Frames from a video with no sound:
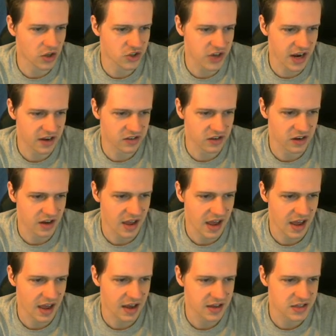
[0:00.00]
Jackson
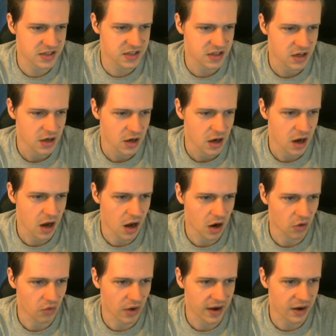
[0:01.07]
at
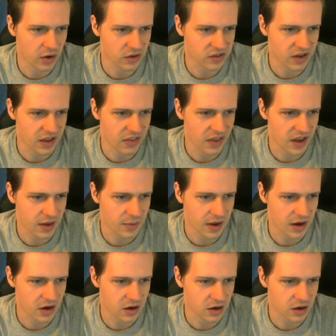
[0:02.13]
right outside
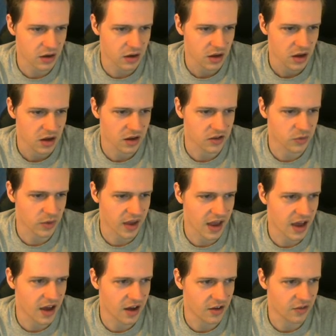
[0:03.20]
linebacker, because we
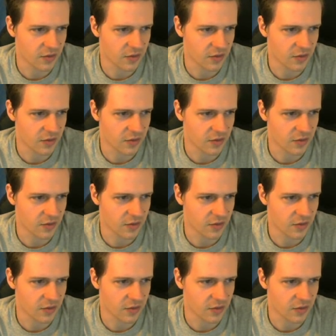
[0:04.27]
have